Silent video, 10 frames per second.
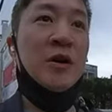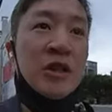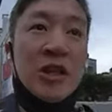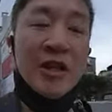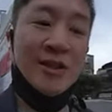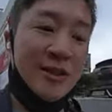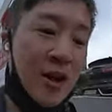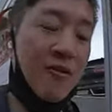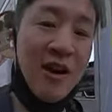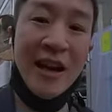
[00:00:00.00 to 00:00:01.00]
Michelin
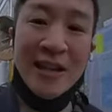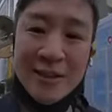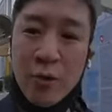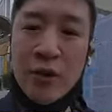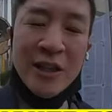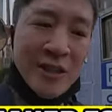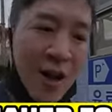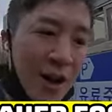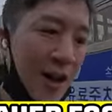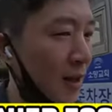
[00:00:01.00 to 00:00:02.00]
star ratings only
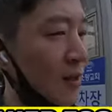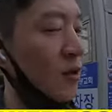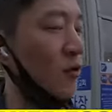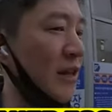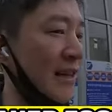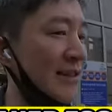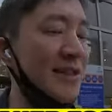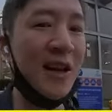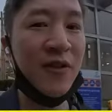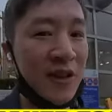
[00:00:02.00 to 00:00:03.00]
started in
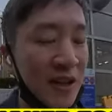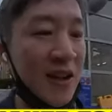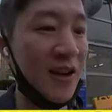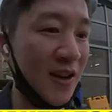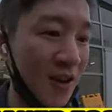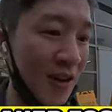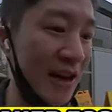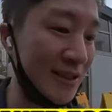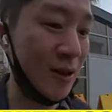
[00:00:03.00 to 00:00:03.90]
2017 in Korea,